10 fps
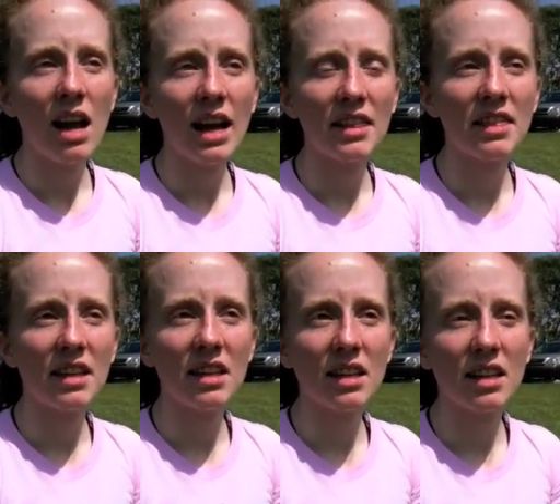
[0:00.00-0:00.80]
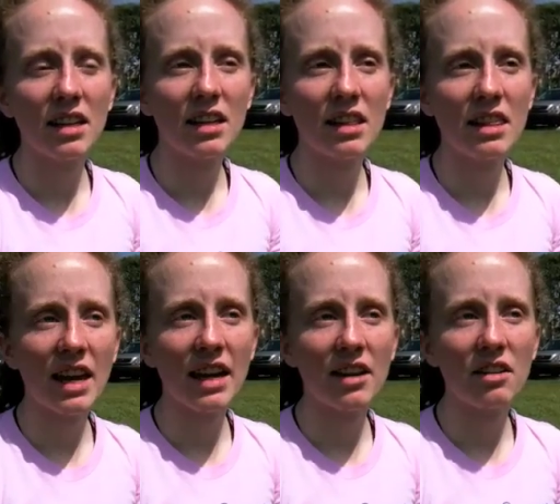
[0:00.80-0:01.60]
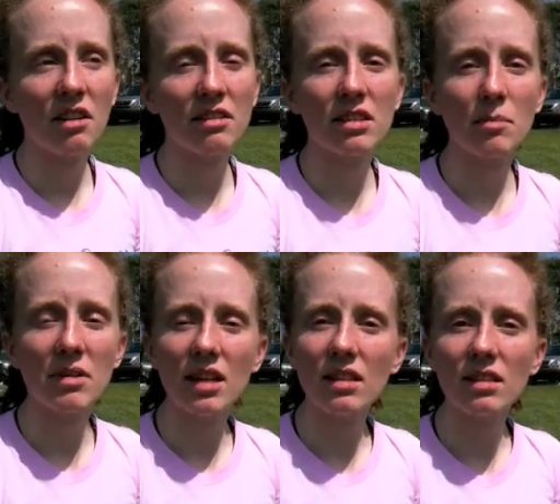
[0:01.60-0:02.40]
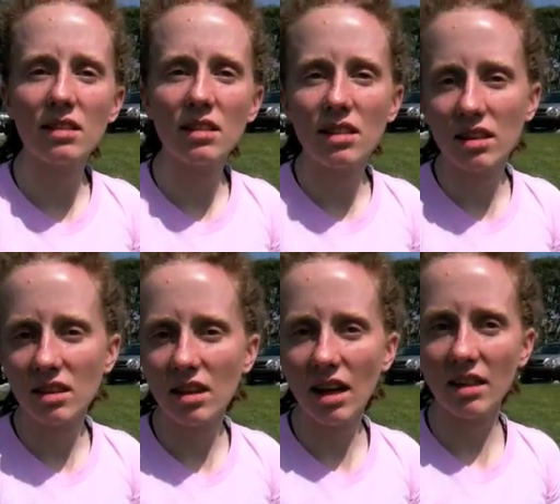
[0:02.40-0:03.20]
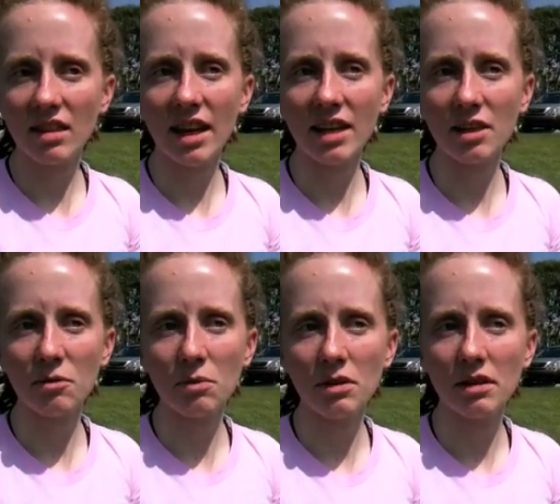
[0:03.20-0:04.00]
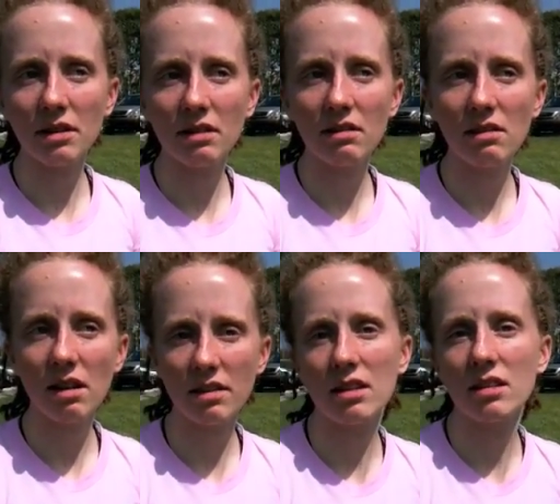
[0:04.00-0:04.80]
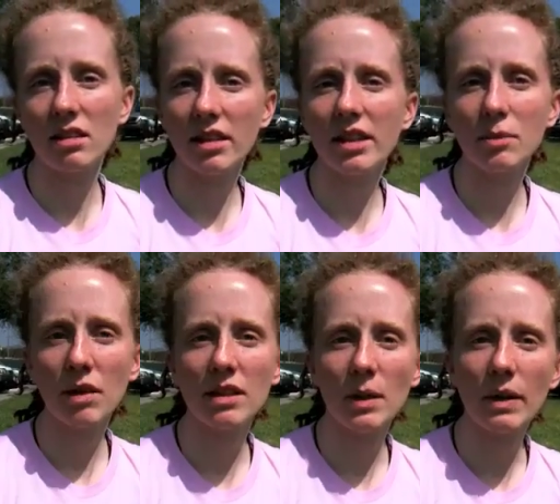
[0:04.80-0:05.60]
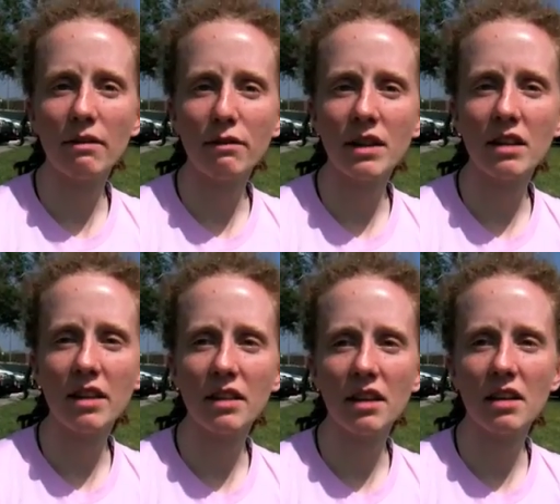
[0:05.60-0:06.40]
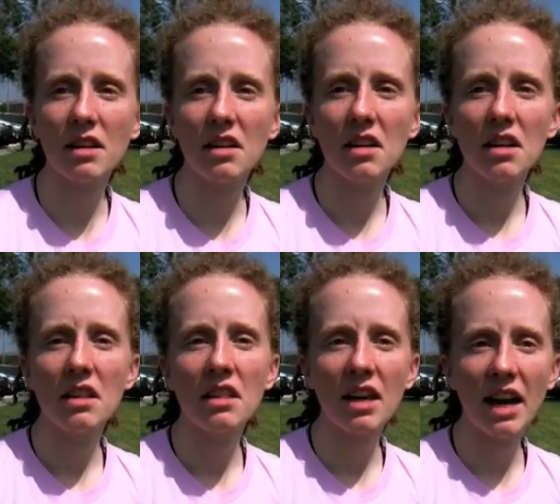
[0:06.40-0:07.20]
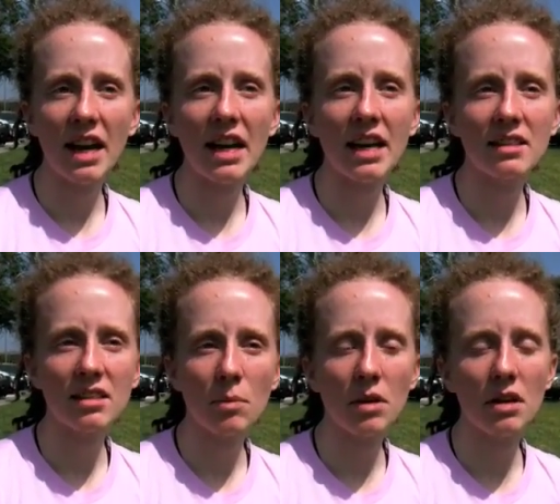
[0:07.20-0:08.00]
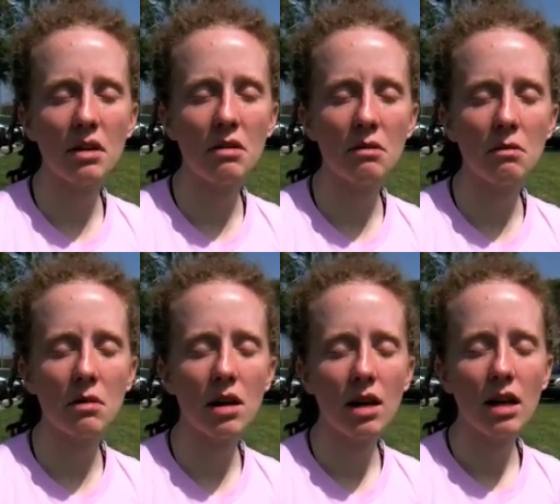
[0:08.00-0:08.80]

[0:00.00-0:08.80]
I think that on some days that it would authentically express how I feel. I think that as someone who